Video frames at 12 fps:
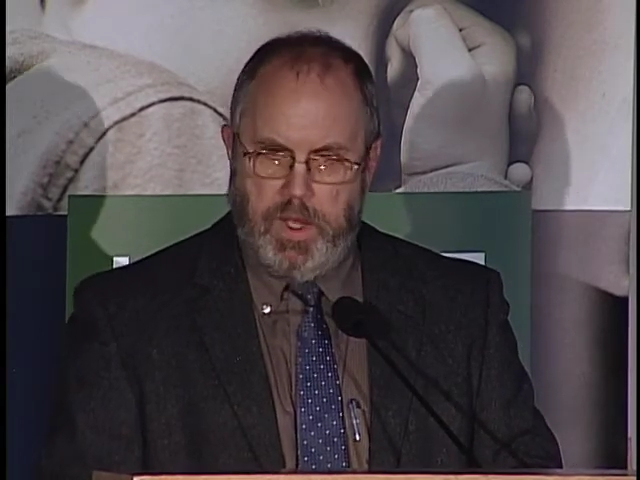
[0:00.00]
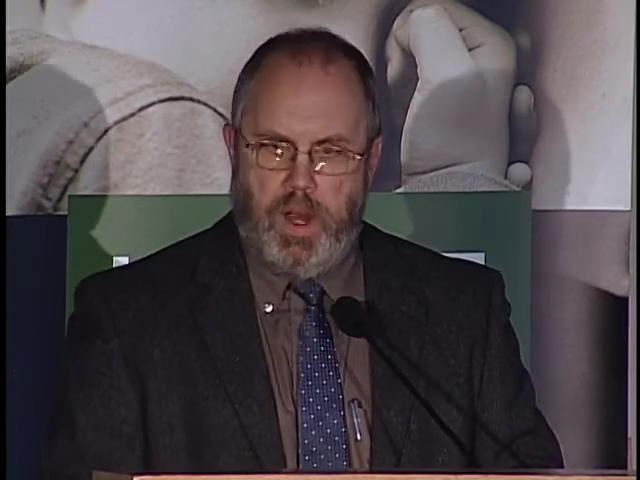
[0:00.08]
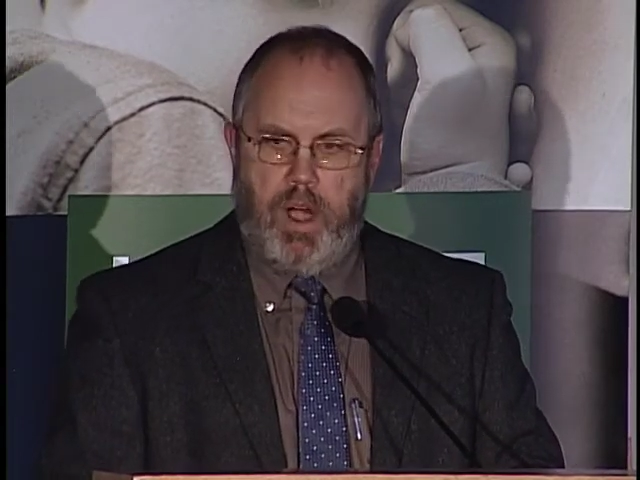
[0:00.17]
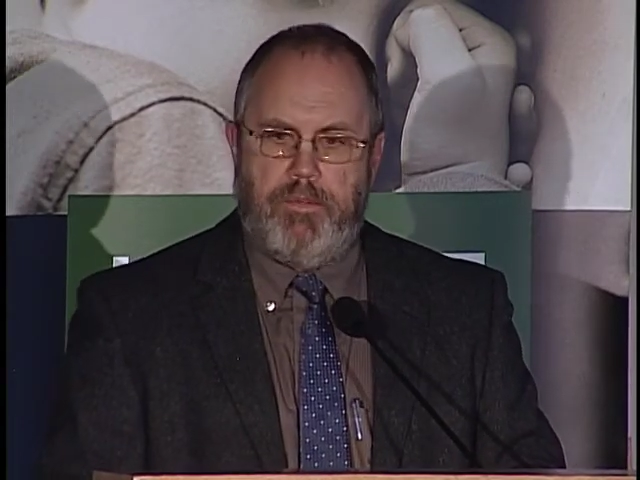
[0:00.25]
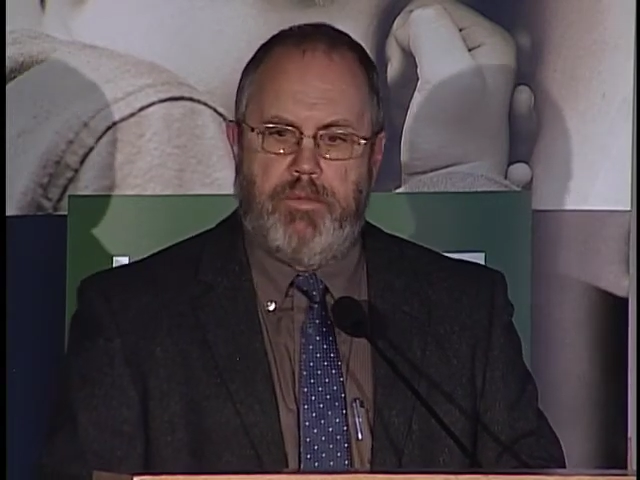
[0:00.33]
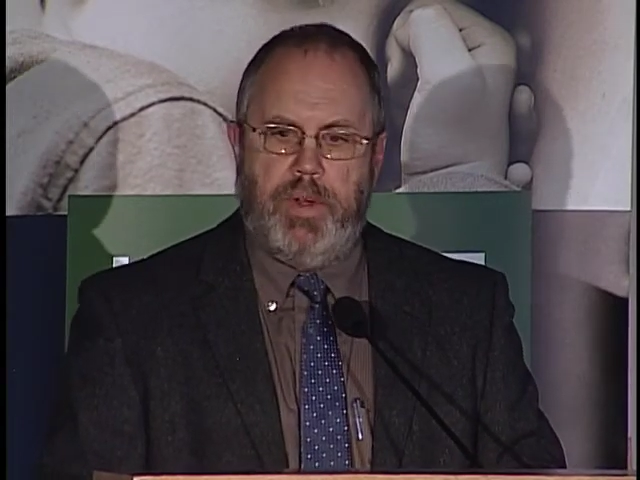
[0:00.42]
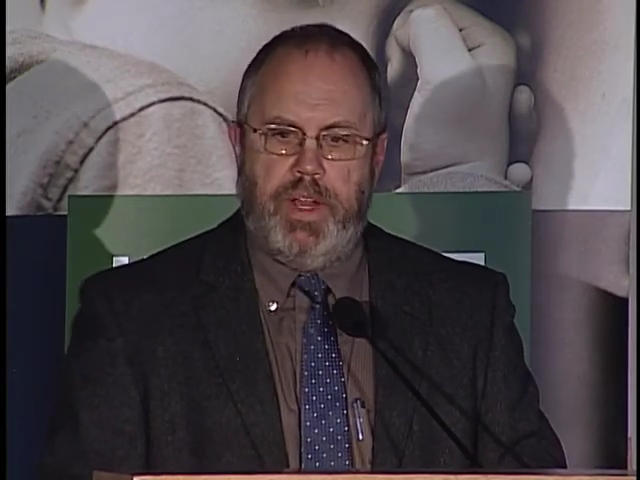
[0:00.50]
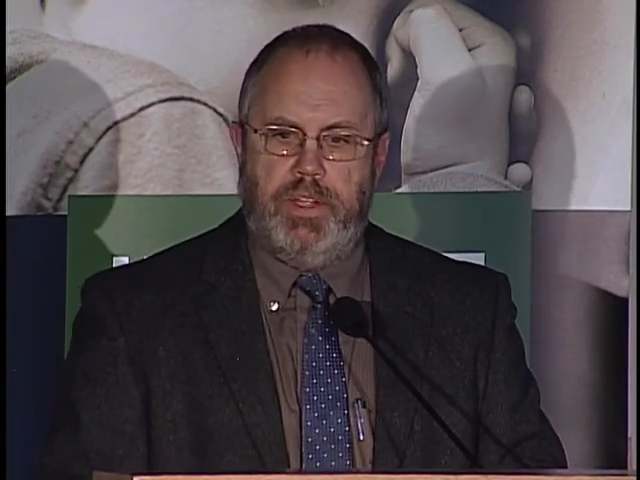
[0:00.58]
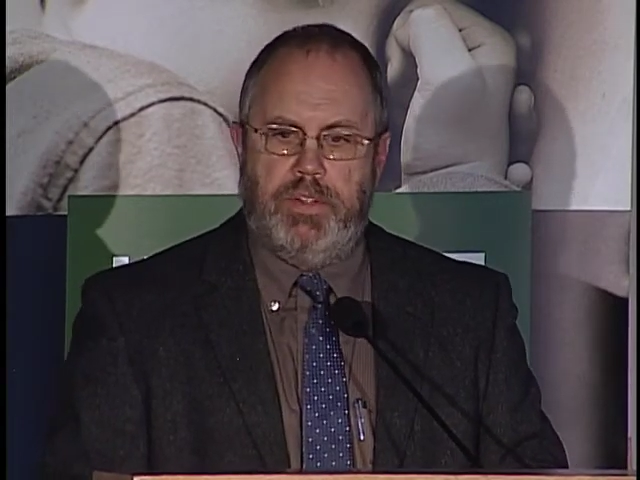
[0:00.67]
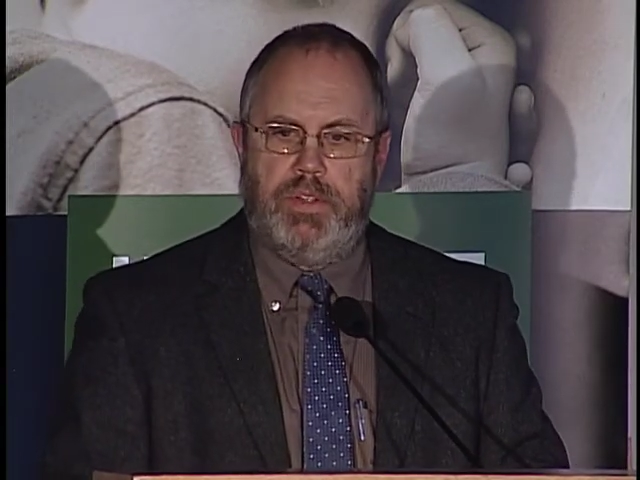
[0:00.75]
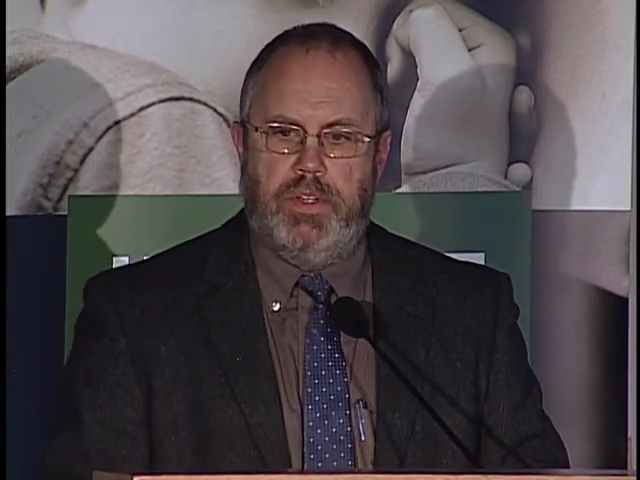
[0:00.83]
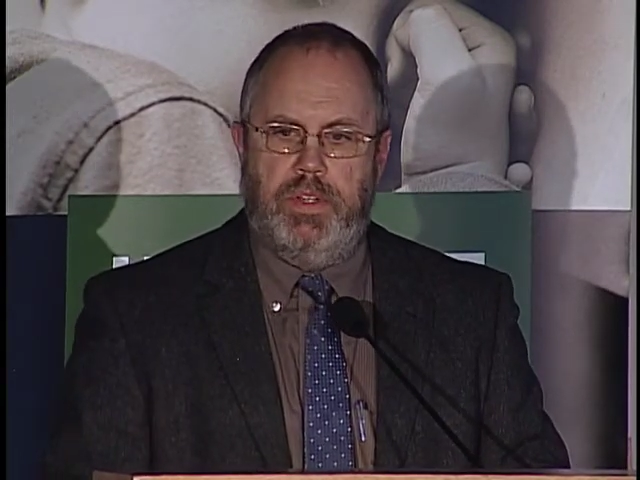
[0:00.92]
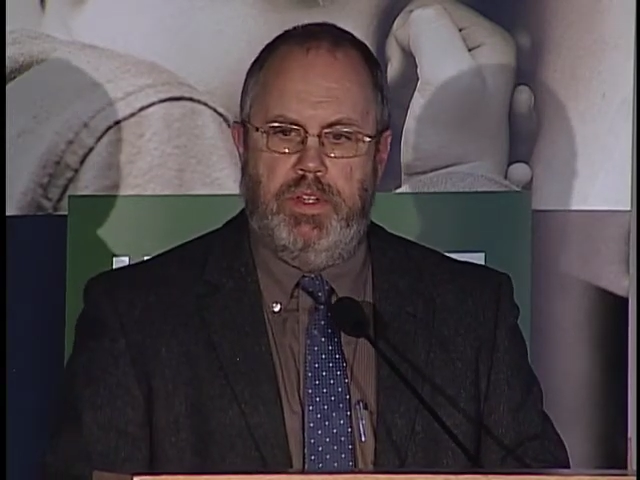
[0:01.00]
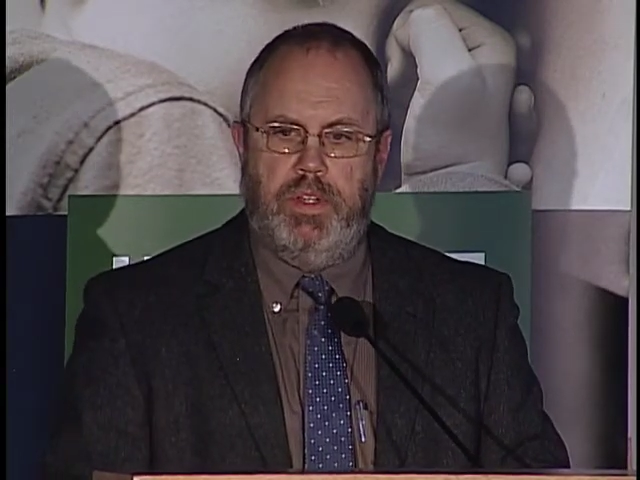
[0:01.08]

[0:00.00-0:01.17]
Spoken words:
our friends,